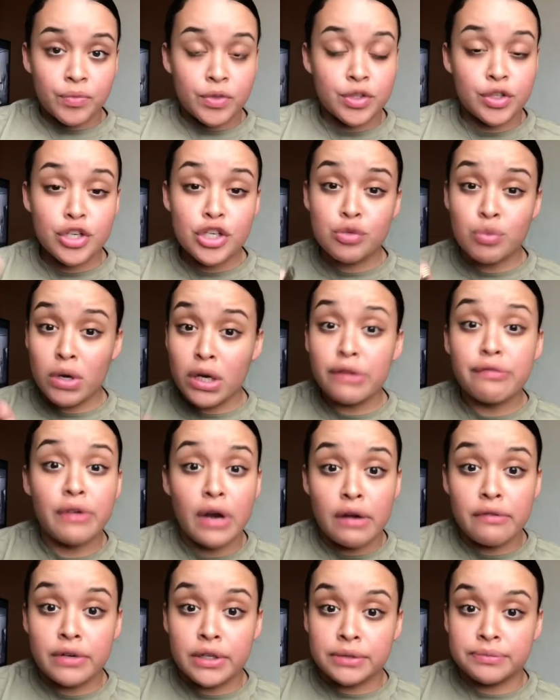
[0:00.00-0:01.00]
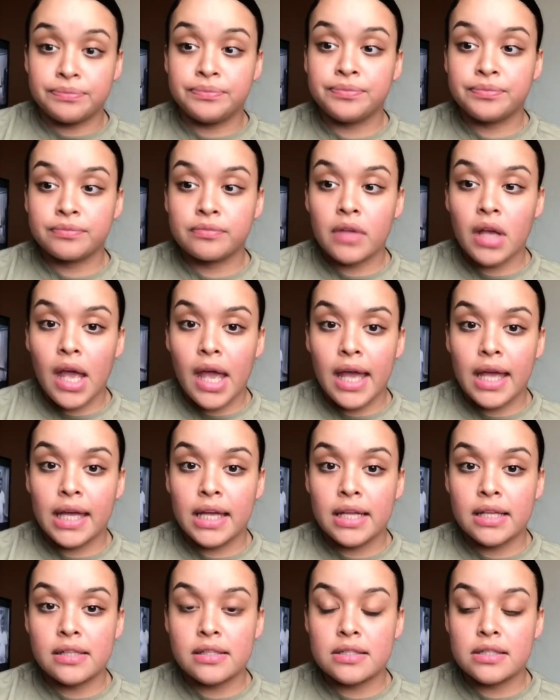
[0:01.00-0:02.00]
You're just running forever.
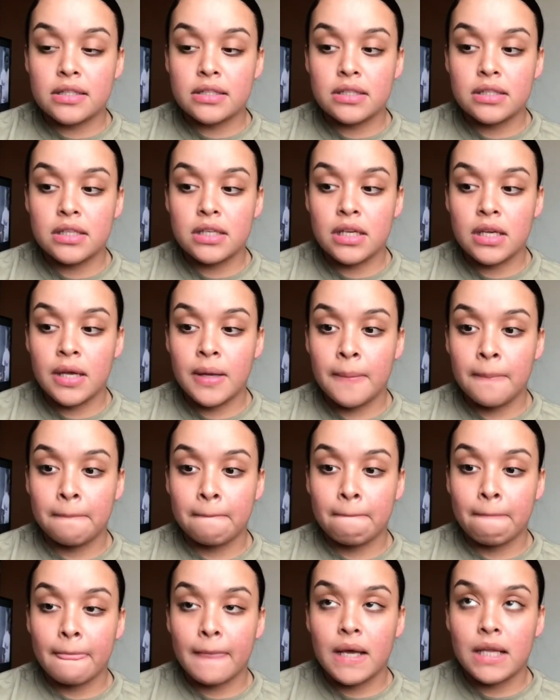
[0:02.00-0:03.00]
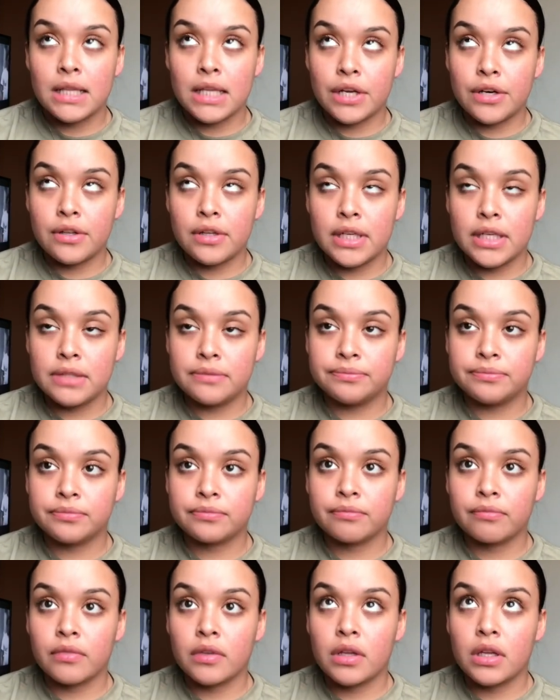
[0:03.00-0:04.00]
And literally,
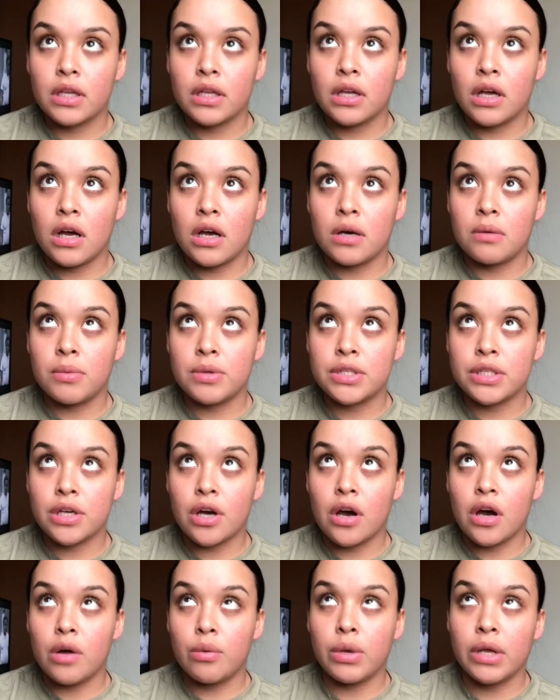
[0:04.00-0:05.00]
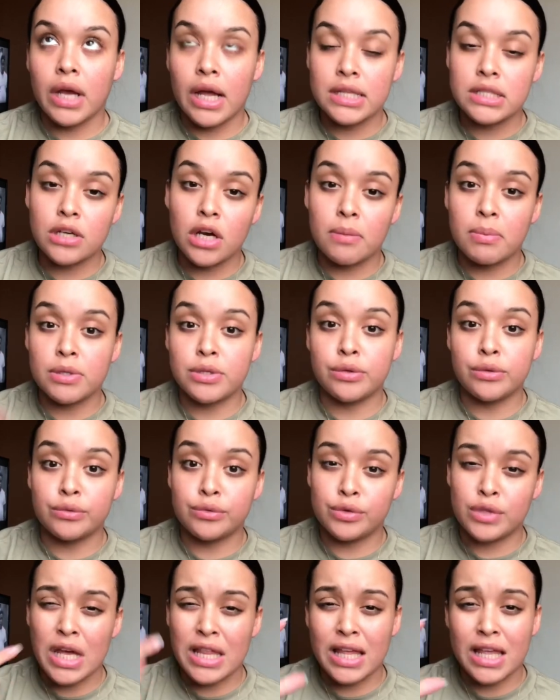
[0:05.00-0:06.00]
what's it called? We get to our
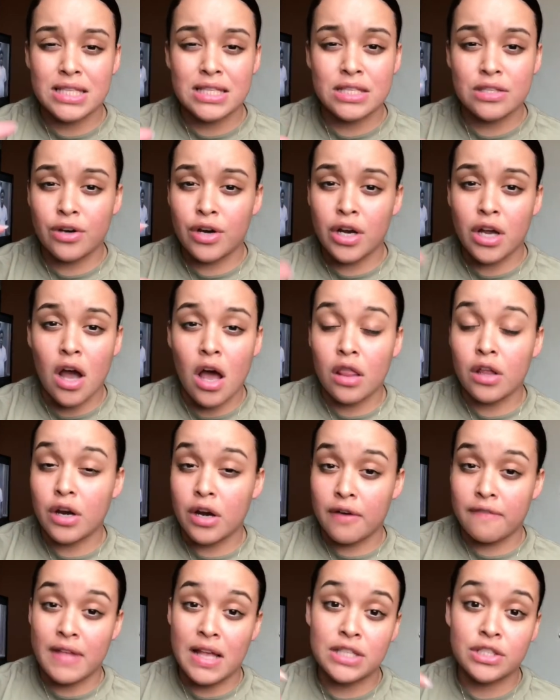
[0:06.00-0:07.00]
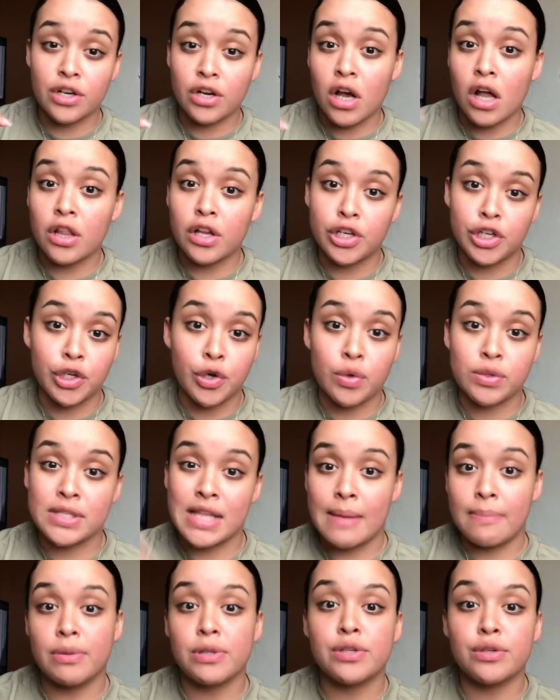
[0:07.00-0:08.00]
platoons. You have like a certain color, and that's your color. You go to
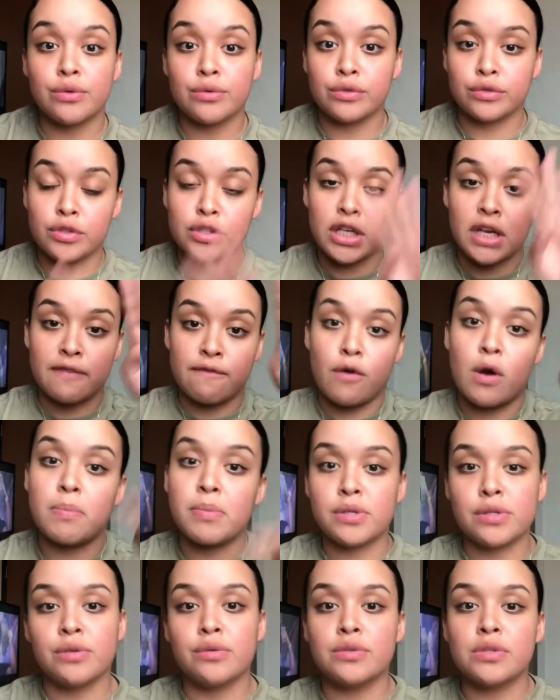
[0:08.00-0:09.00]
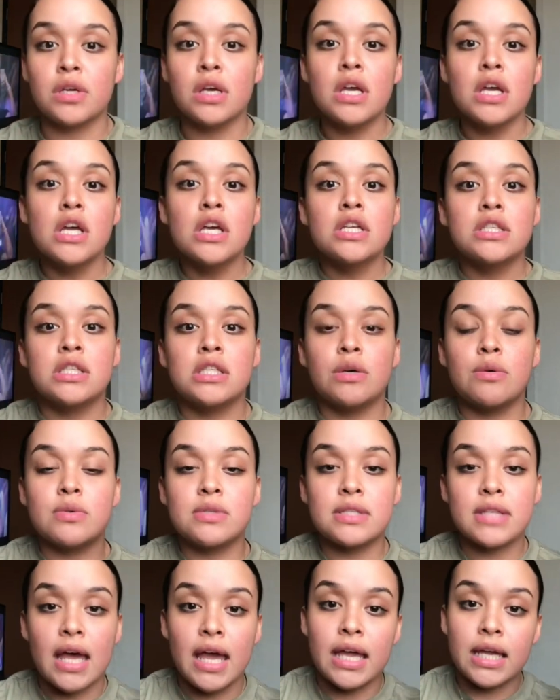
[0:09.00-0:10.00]
that platoon. So it's like 4 platoons. So it
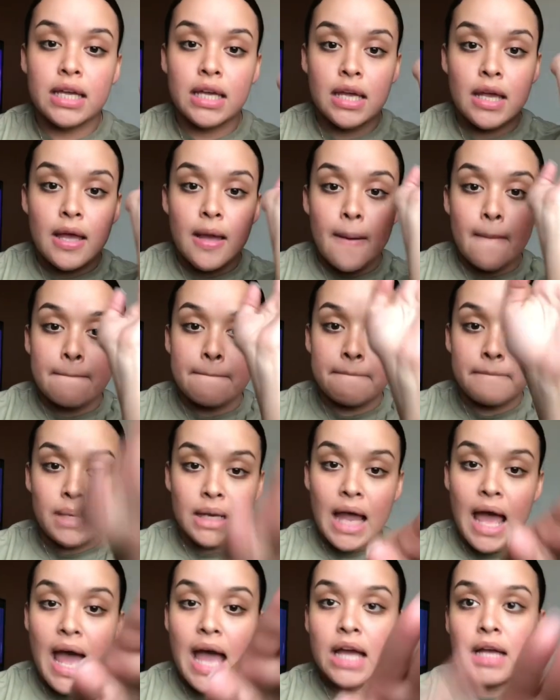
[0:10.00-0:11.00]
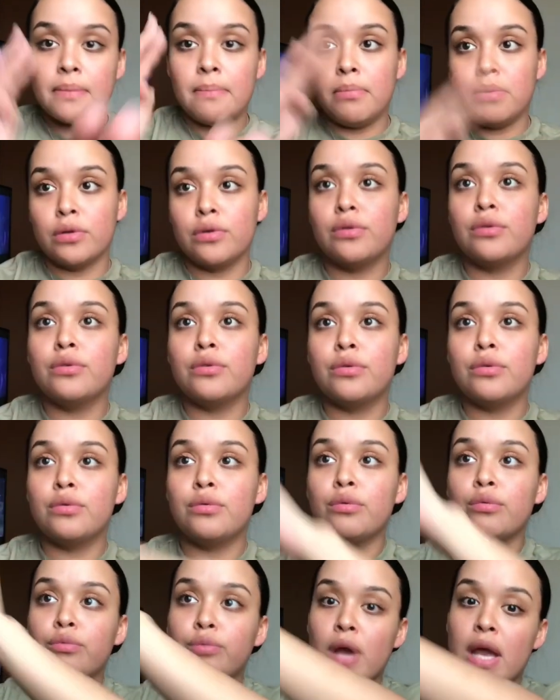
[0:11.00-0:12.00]
was like black,
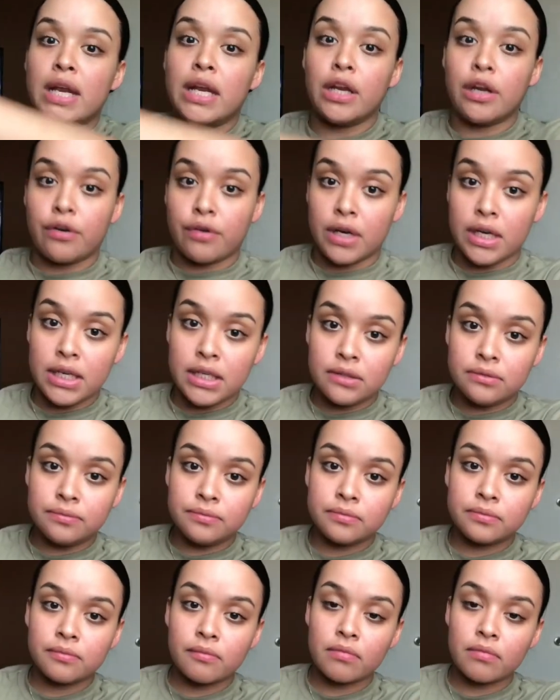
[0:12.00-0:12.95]
blue, red, and green.